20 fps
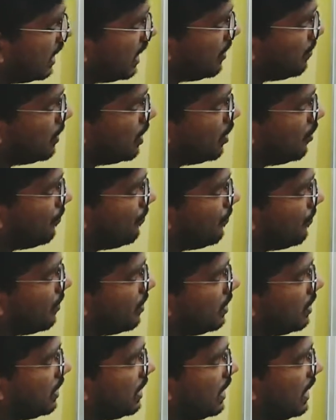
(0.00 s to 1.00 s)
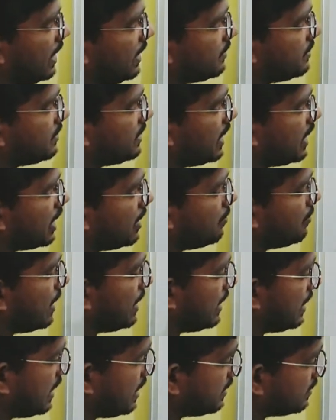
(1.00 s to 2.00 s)
number of days taken by
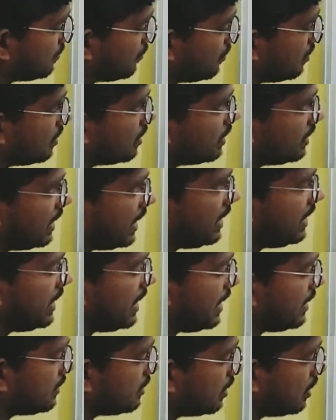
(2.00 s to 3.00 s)
A is 10 days.